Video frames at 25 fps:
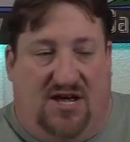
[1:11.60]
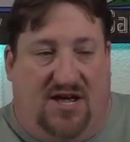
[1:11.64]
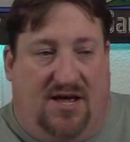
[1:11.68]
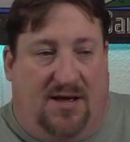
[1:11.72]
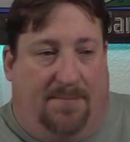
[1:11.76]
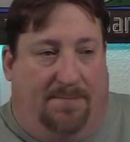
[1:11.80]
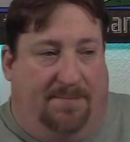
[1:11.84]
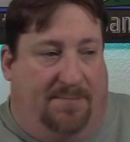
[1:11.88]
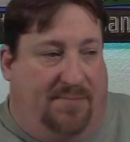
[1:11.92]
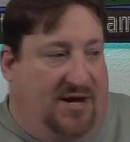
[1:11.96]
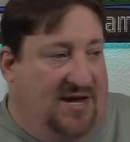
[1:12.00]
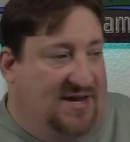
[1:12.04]

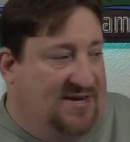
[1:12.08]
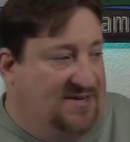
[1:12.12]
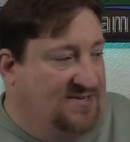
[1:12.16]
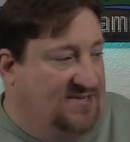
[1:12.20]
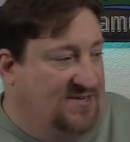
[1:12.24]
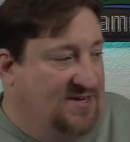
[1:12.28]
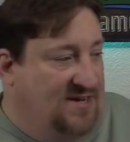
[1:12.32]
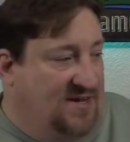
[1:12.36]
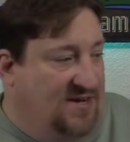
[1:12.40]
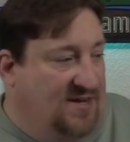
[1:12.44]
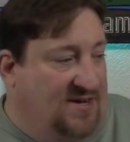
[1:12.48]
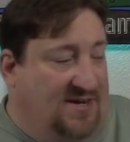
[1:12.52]
but
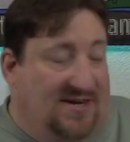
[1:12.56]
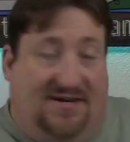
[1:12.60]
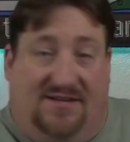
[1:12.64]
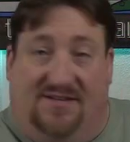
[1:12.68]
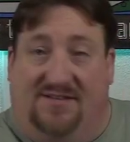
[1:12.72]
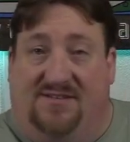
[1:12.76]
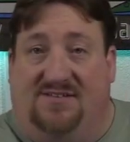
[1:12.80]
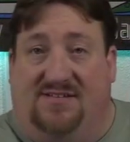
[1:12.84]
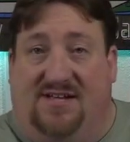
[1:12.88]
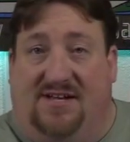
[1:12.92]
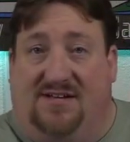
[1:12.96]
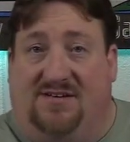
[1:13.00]
uh, it
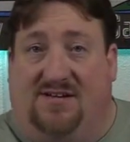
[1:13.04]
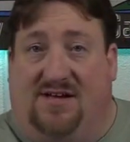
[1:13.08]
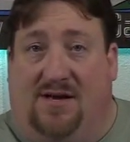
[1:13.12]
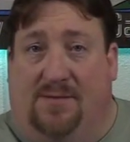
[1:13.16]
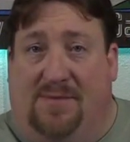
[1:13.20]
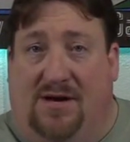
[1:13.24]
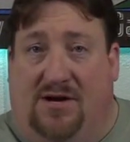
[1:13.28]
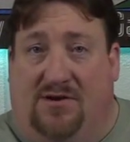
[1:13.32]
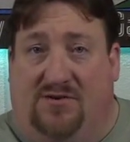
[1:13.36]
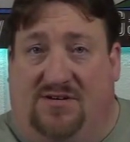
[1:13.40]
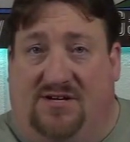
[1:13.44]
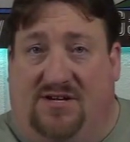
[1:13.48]
is set to
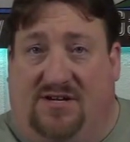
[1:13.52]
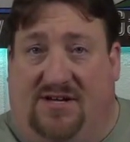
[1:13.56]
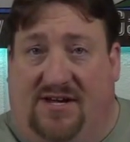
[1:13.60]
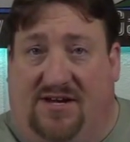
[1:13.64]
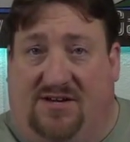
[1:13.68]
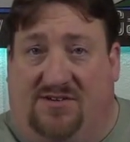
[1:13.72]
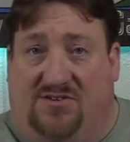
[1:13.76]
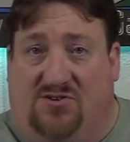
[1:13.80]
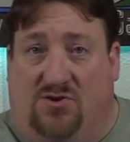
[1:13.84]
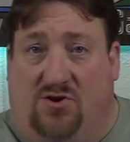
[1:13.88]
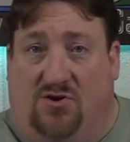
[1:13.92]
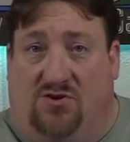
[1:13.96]
come out to
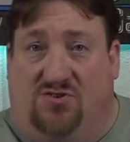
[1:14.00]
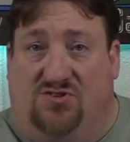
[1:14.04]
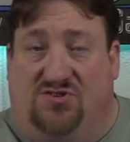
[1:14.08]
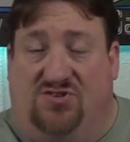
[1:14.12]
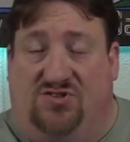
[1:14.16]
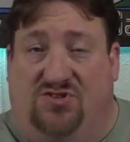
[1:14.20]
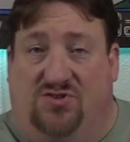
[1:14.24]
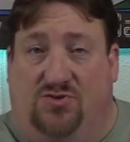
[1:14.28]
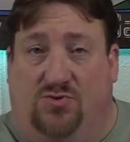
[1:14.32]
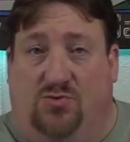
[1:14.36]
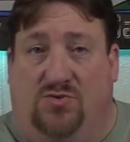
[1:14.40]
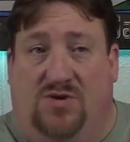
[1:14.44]
Kickstarter
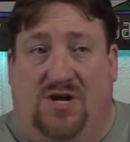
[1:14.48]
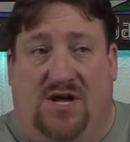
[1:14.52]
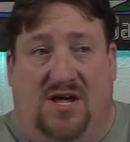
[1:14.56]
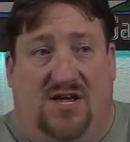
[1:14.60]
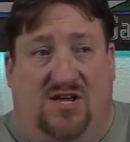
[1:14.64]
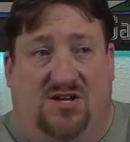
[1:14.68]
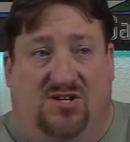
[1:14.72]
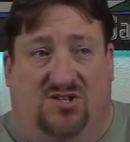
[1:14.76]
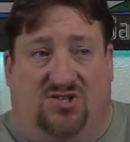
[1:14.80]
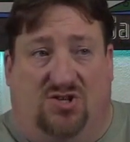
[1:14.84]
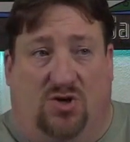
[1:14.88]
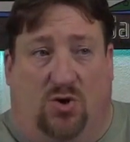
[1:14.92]
soon.
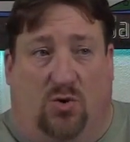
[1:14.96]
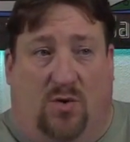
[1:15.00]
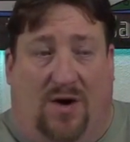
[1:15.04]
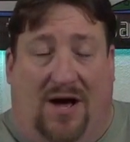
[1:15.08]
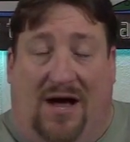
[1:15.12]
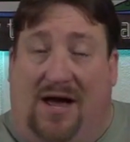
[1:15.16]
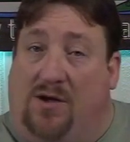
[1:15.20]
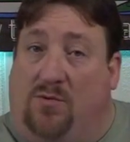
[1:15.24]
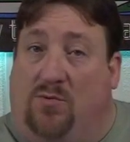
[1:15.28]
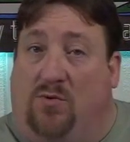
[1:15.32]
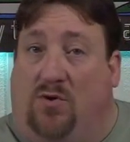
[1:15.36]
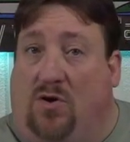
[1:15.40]
So
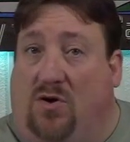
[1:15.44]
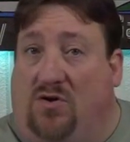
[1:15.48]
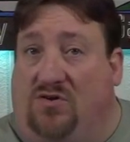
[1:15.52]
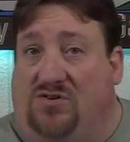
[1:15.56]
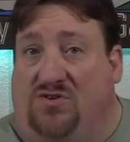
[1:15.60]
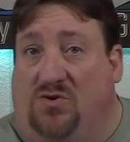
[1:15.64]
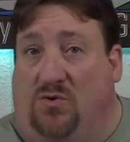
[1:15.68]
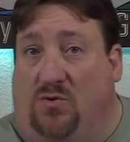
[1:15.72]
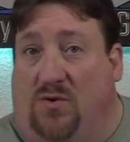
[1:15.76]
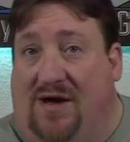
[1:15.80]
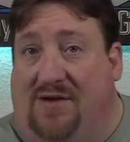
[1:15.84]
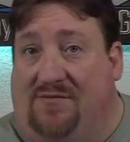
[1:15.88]
I will
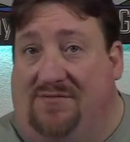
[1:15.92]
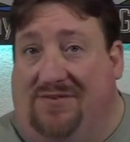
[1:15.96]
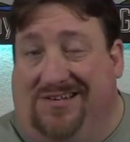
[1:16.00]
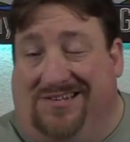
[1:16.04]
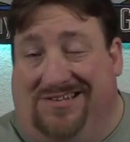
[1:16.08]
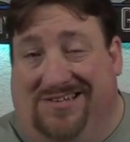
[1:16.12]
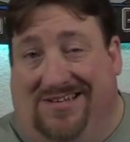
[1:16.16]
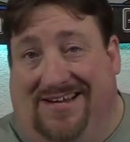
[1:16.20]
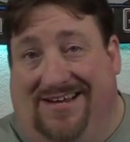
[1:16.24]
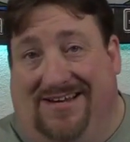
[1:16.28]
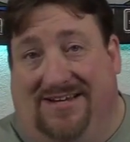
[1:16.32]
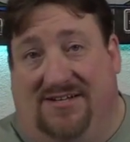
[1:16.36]
also have a
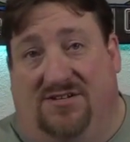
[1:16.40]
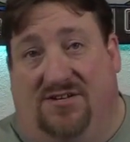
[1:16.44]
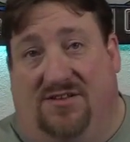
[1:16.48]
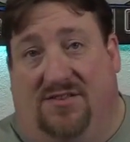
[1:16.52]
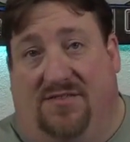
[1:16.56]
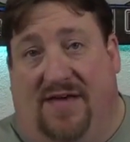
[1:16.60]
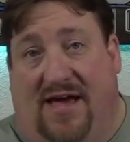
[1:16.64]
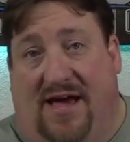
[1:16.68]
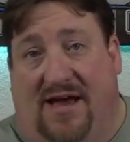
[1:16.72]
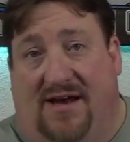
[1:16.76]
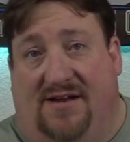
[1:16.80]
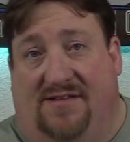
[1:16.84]
link to
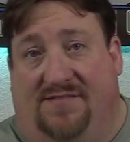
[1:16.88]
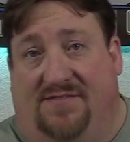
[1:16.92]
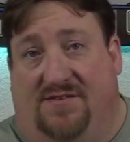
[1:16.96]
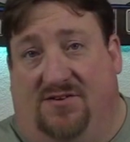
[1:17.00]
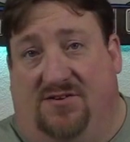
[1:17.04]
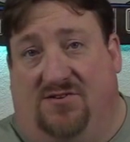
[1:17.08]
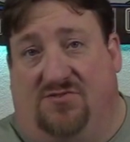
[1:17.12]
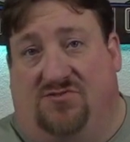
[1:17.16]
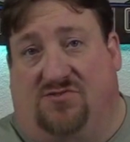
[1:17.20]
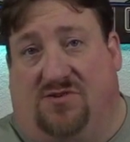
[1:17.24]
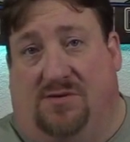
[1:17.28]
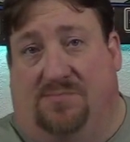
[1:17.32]
that in the
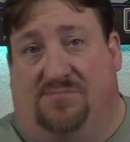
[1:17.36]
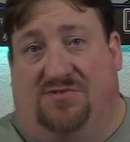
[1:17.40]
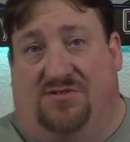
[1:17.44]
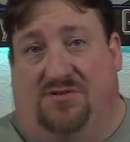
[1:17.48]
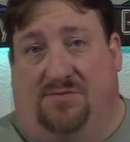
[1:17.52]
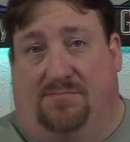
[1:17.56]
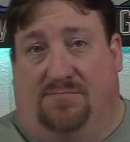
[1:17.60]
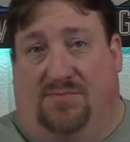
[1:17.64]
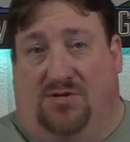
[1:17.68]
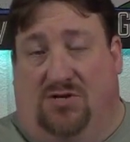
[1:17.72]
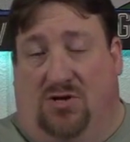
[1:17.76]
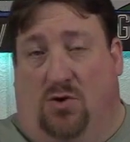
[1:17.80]

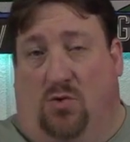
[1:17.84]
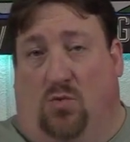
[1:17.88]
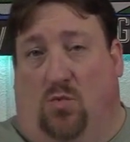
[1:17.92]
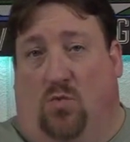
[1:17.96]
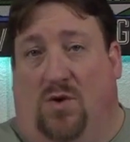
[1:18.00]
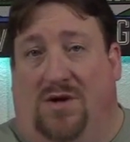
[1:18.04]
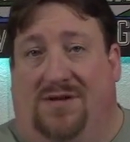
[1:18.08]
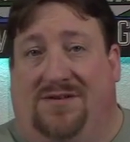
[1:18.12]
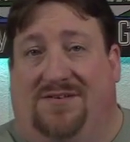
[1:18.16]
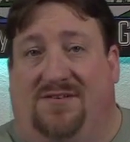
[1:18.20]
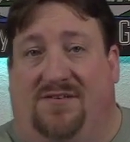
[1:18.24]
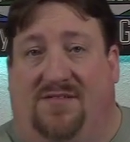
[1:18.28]
description below
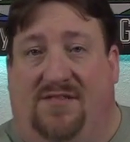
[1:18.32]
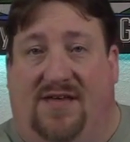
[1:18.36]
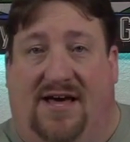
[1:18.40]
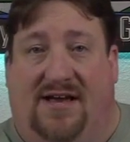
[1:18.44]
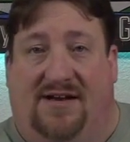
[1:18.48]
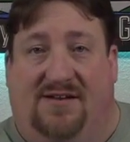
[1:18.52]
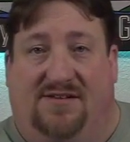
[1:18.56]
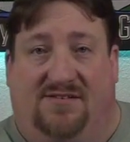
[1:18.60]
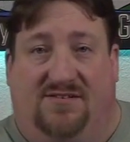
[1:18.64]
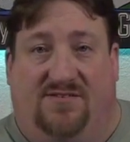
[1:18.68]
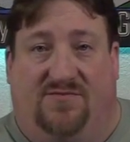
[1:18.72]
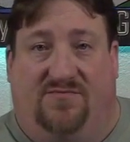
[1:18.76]
once
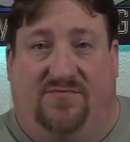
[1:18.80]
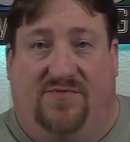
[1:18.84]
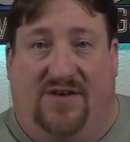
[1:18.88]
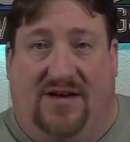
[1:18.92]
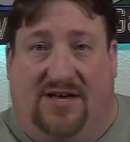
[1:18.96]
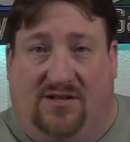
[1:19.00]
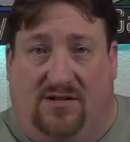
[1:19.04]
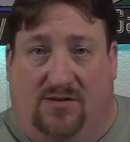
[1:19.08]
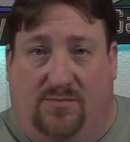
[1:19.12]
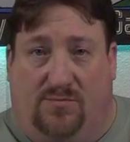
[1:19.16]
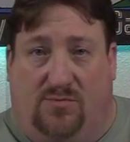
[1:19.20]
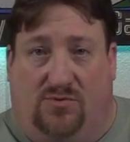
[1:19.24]
that is
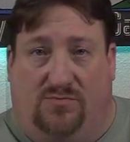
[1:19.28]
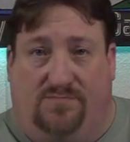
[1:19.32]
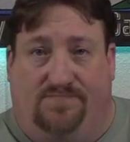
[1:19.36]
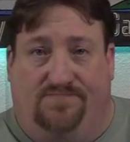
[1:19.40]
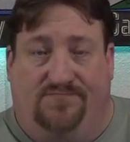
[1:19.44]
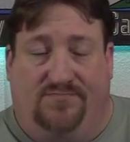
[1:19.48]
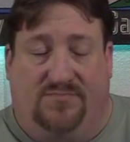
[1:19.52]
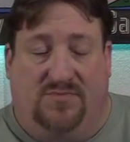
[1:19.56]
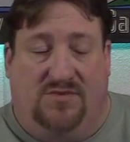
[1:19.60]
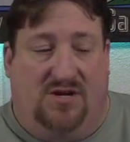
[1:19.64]
available.